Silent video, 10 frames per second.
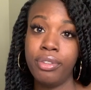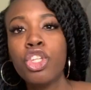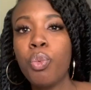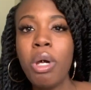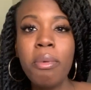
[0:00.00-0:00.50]

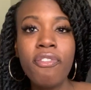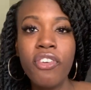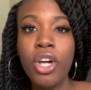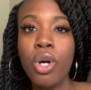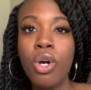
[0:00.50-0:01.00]
The women
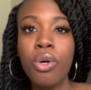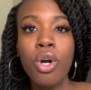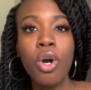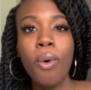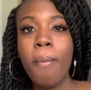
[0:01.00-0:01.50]
feel
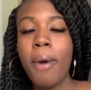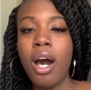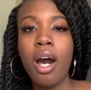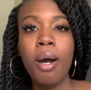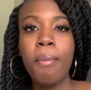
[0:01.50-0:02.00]

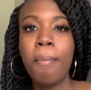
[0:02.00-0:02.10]
uh,